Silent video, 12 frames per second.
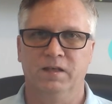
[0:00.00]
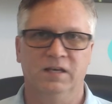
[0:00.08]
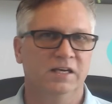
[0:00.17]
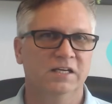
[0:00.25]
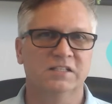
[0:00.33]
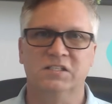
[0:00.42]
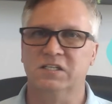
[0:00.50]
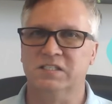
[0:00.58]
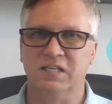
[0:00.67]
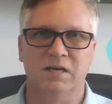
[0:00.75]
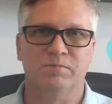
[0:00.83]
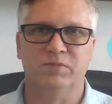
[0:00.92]
It's the
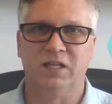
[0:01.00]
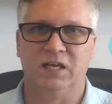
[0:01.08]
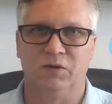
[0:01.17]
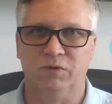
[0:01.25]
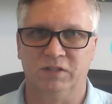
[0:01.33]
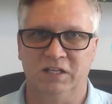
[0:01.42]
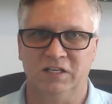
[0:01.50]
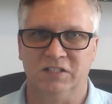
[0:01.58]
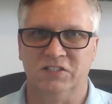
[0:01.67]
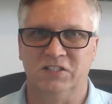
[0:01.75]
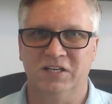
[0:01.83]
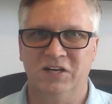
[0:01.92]
same thing with
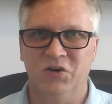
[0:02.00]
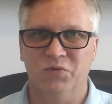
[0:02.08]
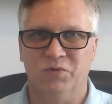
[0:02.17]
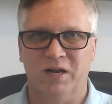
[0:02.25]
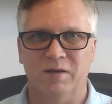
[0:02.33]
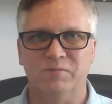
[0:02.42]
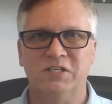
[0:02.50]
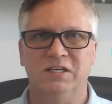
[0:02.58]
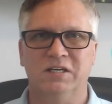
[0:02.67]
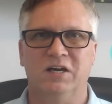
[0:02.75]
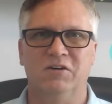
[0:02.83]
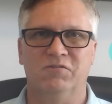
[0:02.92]
this. When I'm sitting
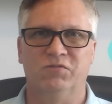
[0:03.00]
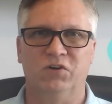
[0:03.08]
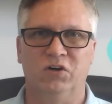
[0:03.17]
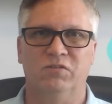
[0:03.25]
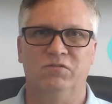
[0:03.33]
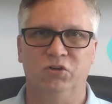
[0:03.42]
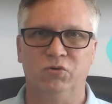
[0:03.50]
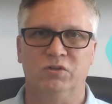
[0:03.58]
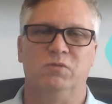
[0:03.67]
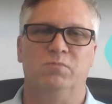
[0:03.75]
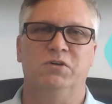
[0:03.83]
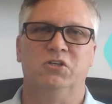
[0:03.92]
down in front of you as
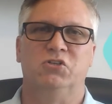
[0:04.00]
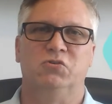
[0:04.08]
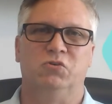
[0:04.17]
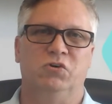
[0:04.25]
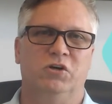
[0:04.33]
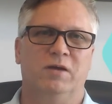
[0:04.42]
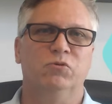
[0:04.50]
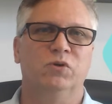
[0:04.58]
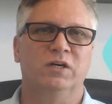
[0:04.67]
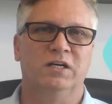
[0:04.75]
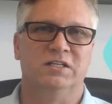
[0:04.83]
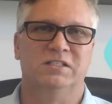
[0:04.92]
the business owner and I'm
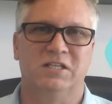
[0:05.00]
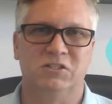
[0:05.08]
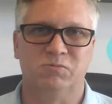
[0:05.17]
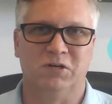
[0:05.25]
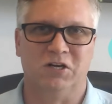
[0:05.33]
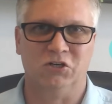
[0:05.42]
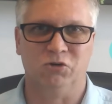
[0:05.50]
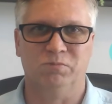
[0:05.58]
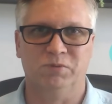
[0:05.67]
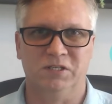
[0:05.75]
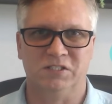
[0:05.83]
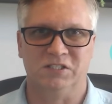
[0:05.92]
doing an assessment on your
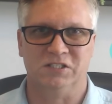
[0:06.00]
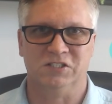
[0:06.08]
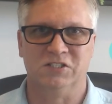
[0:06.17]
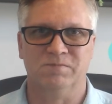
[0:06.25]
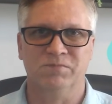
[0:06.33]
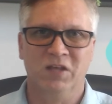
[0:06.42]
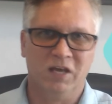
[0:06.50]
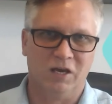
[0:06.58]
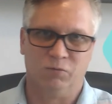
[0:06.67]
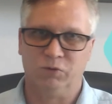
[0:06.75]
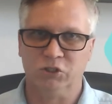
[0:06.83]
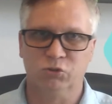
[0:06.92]
business,
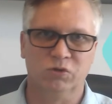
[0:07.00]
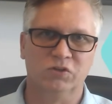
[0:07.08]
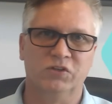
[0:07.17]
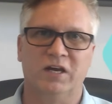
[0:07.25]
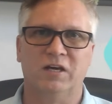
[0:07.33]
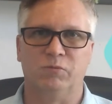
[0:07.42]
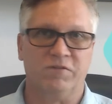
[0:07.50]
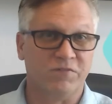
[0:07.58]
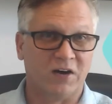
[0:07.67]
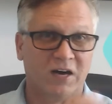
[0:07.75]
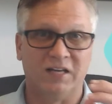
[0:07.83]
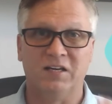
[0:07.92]
and we drill down and we
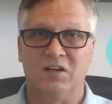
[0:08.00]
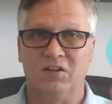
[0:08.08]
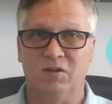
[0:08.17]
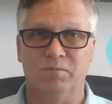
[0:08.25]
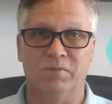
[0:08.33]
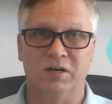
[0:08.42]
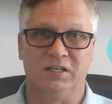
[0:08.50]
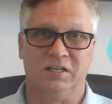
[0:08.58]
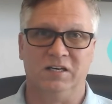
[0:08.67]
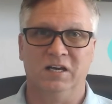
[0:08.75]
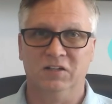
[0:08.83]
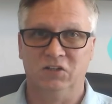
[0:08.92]
find the
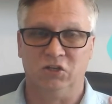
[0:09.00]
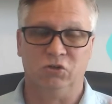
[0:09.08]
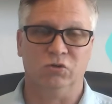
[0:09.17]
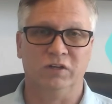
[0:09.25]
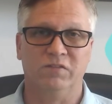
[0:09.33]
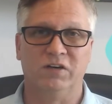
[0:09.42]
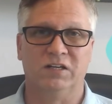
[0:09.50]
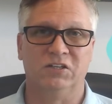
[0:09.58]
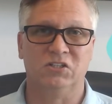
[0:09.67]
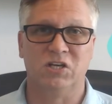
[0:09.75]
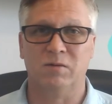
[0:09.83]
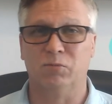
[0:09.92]
money that you're leaving on the
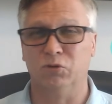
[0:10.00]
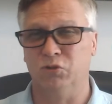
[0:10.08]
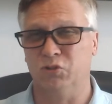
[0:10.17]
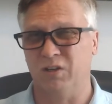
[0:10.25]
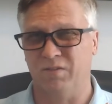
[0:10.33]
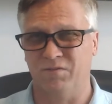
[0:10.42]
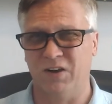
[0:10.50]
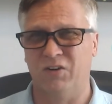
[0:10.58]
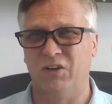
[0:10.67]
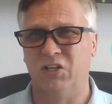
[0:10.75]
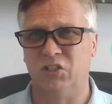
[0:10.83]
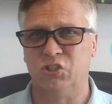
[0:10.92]
table using
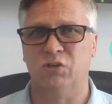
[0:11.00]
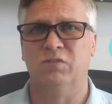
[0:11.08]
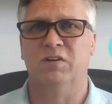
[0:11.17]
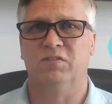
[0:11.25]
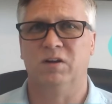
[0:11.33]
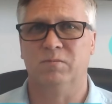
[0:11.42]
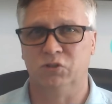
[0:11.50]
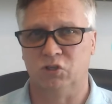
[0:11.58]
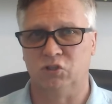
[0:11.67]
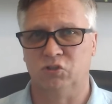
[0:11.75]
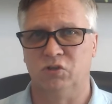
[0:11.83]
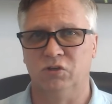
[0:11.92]
very conservative numbers, I'll
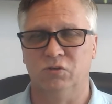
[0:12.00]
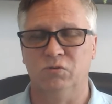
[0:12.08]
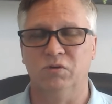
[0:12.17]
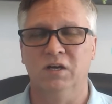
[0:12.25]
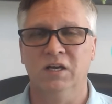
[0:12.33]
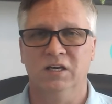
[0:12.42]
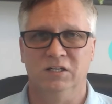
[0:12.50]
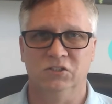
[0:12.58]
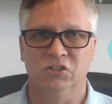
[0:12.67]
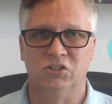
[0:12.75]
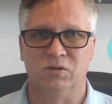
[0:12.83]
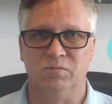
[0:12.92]
show you in
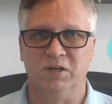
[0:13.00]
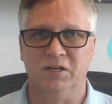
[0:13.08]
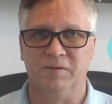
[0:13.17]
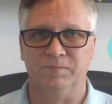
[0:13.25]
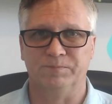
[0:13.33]
just a minute.